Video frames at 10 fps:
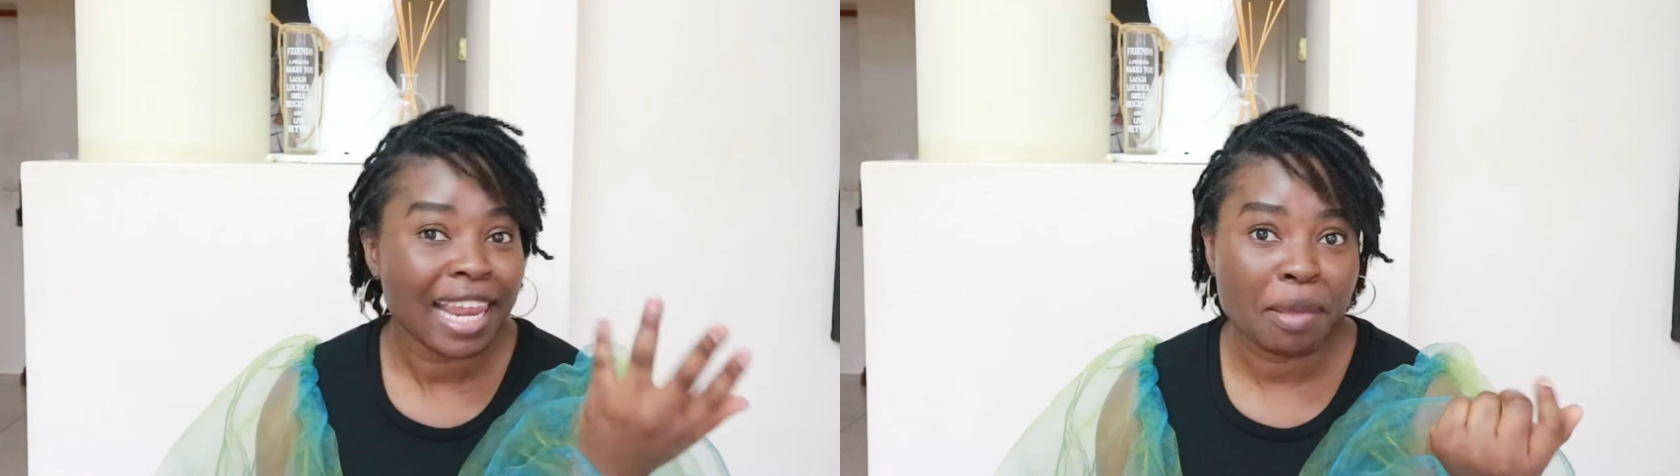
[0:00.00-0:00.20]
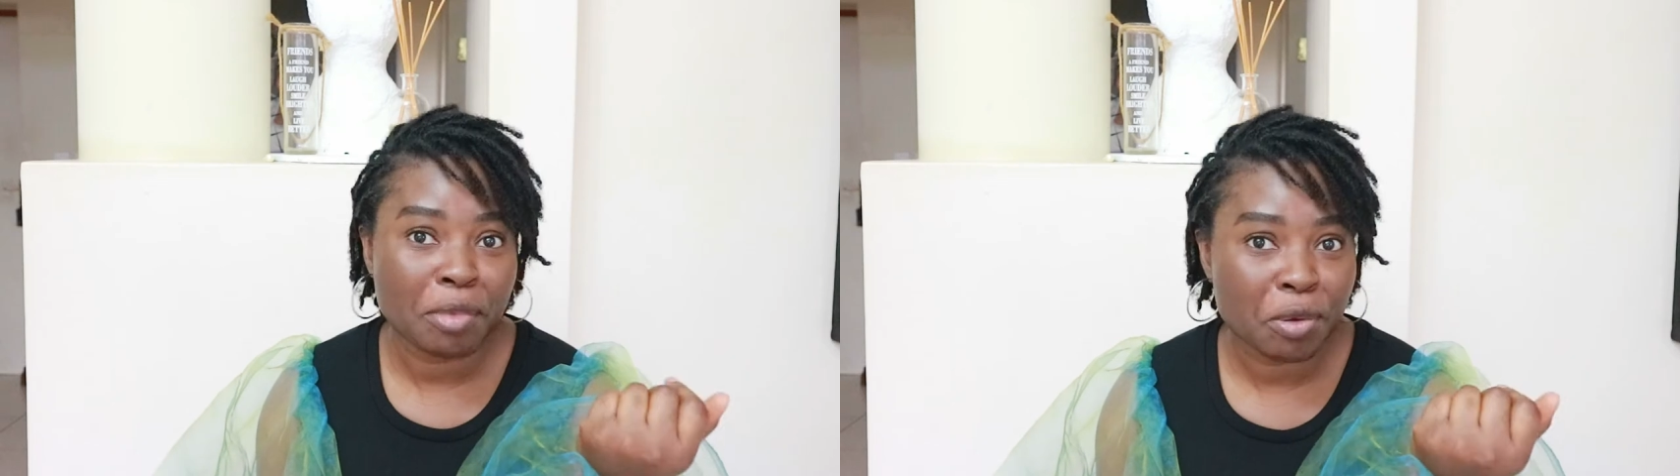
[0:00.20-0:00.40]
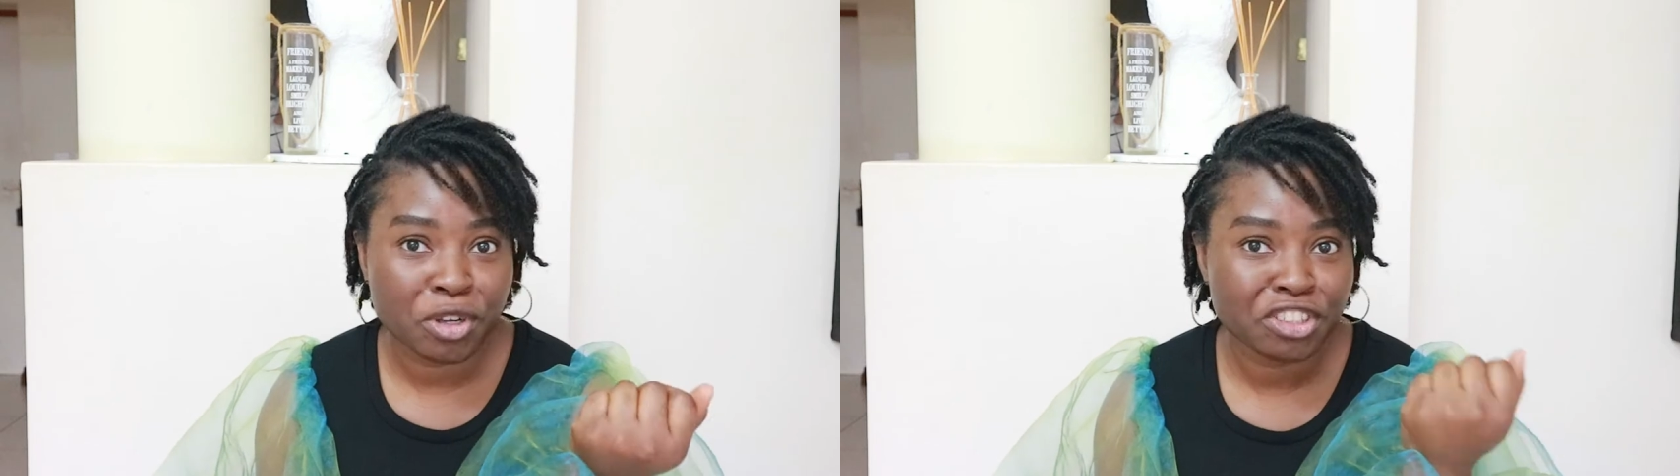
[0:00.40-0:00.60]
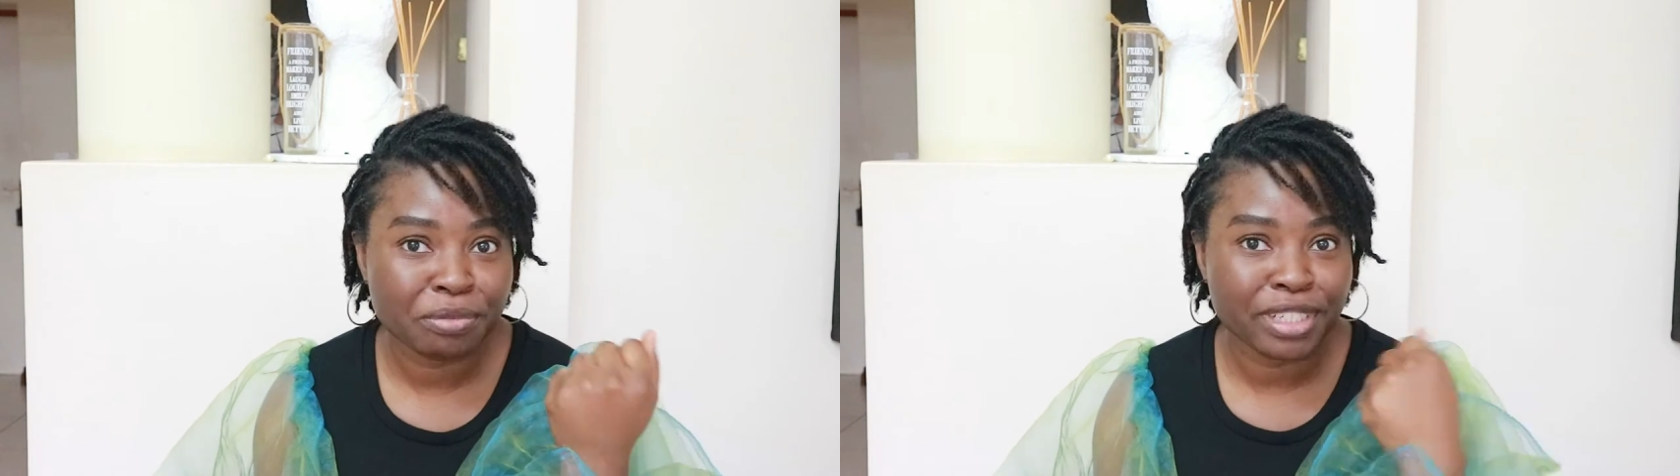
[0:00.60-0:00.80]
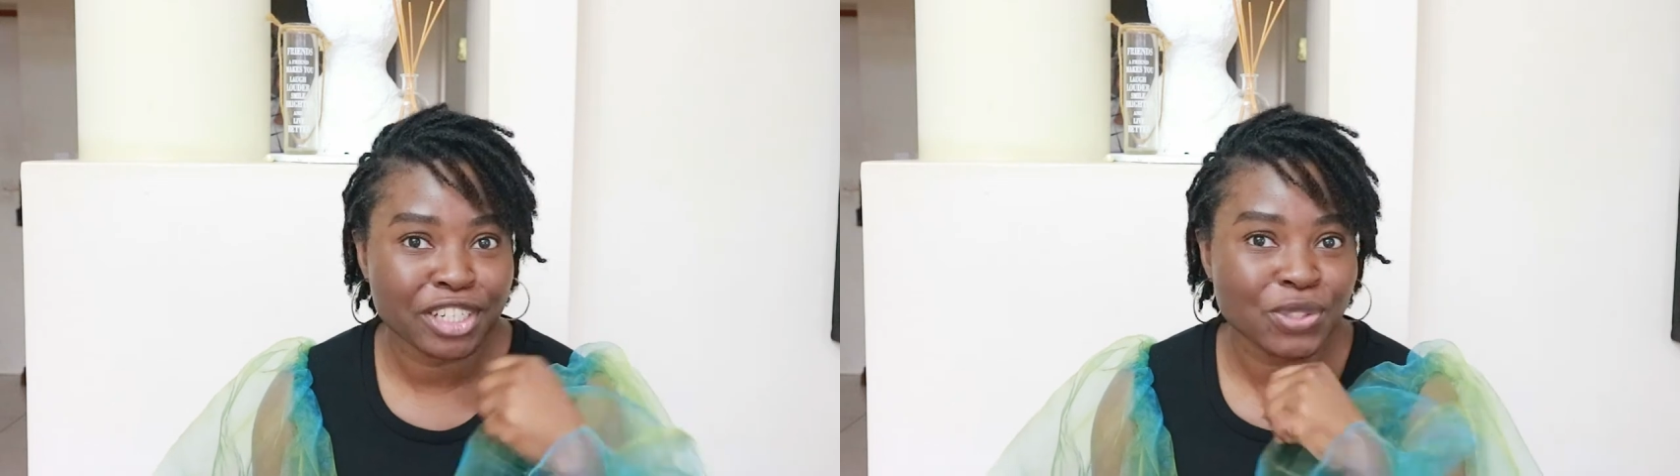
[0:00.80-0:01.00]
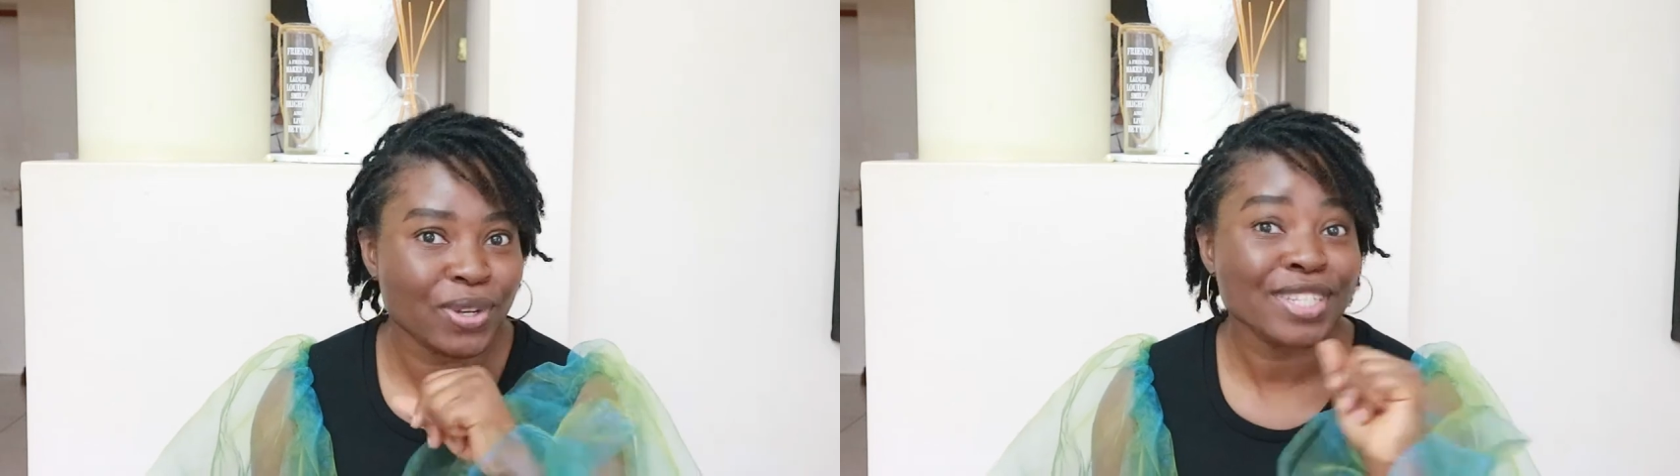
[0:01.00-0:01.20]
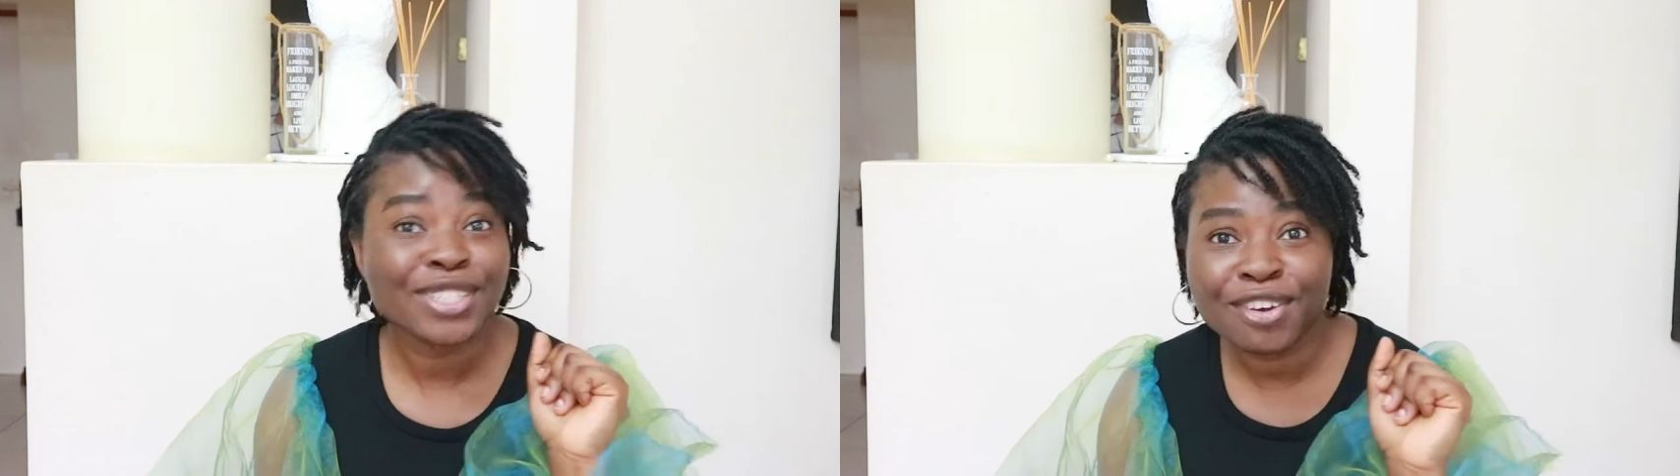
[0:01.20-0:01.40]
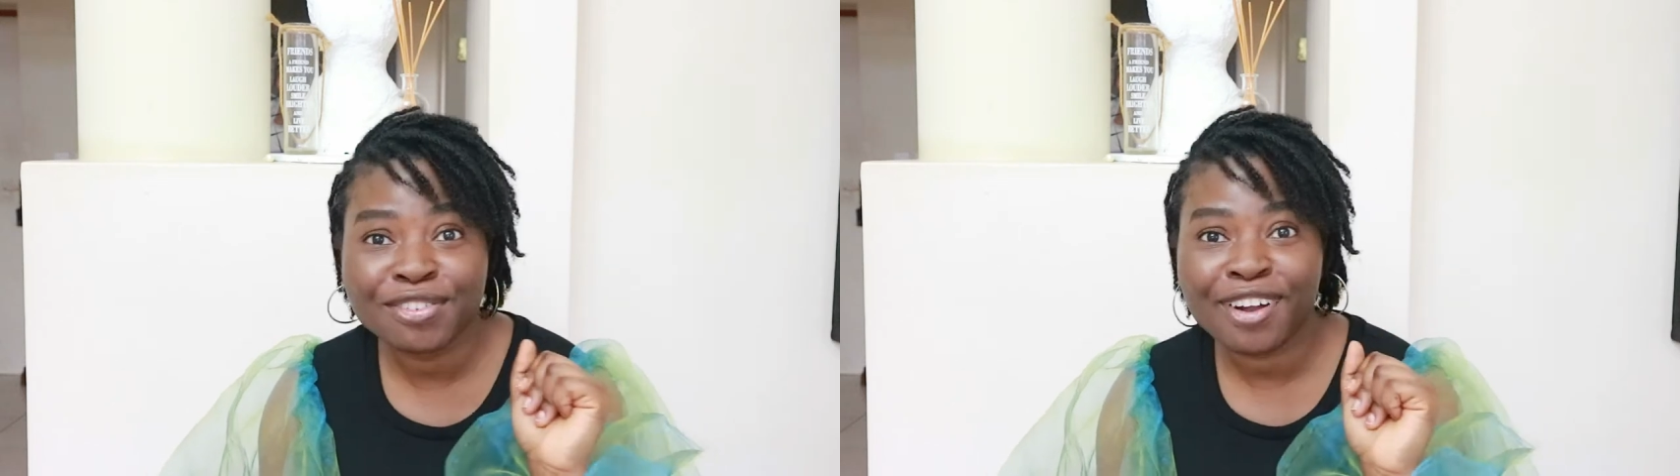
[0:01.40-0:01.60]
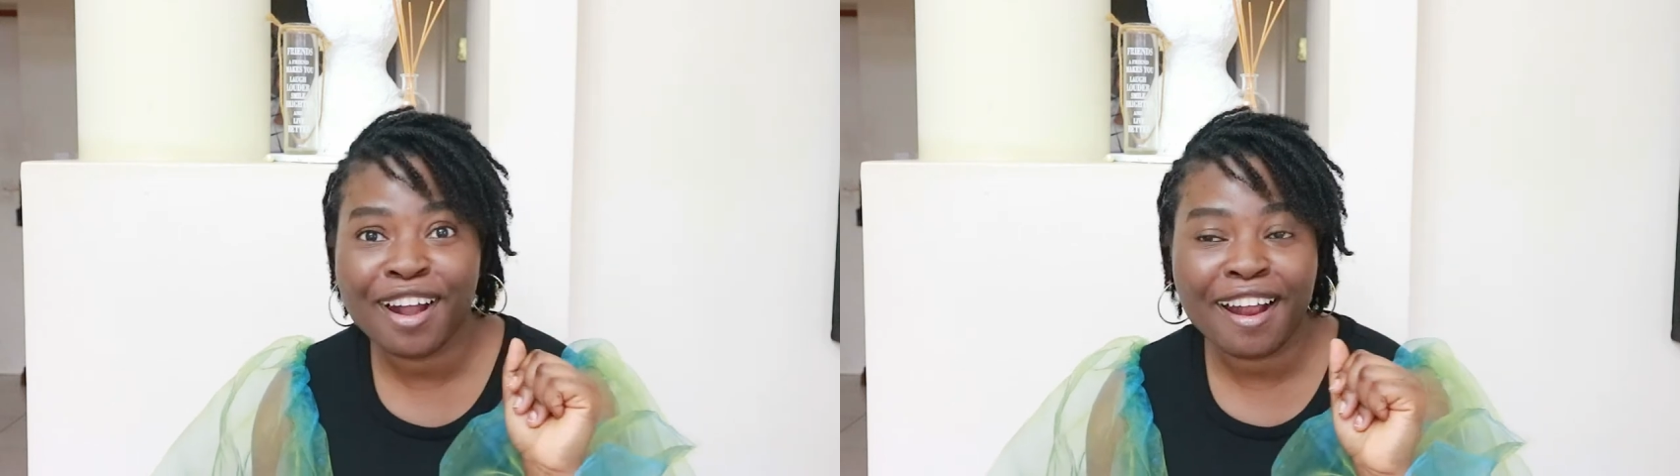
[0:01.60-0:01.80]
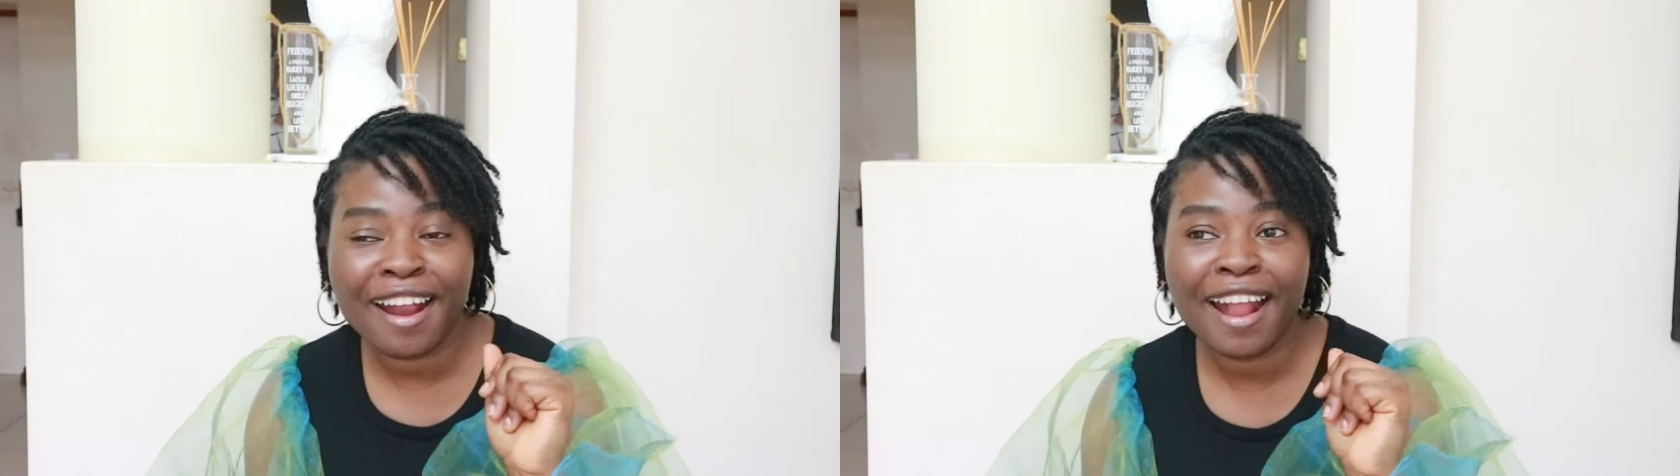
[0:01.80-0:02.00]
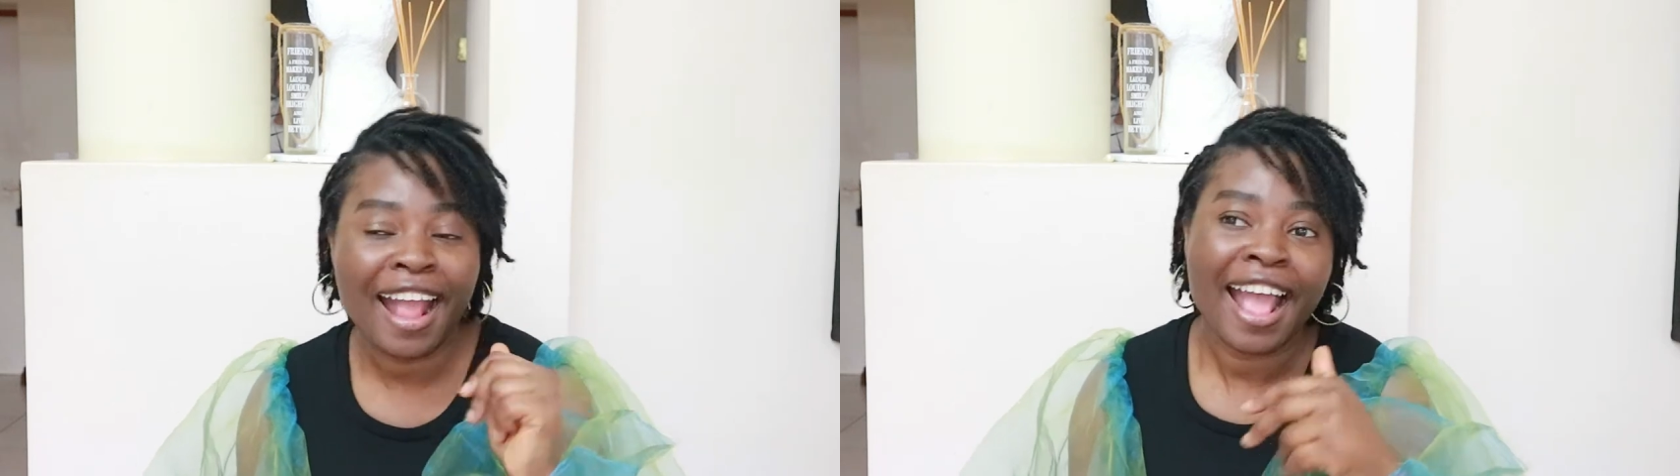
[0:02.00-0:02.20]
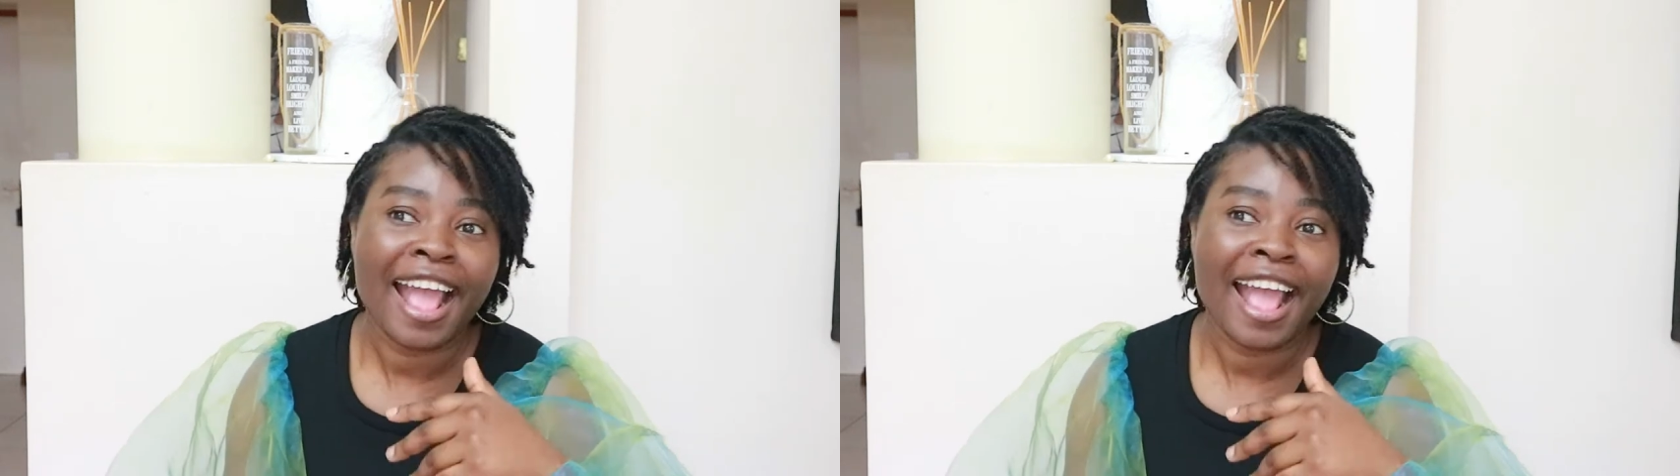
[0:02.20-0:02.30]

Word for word: let me know what you've been enjoying so far